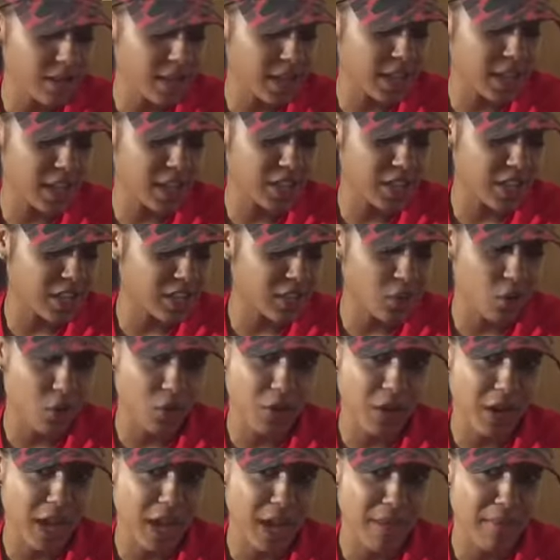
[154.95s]
and they changed the whole
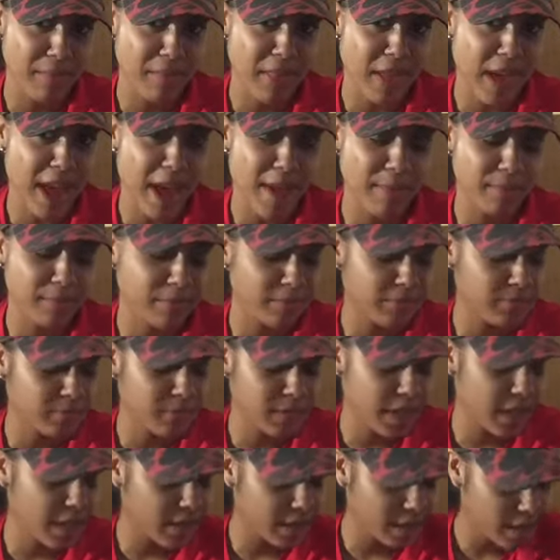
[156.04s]
name and the app
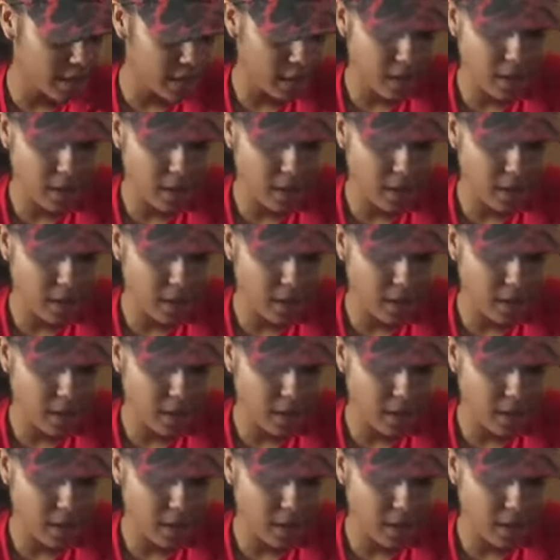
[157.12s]
thing.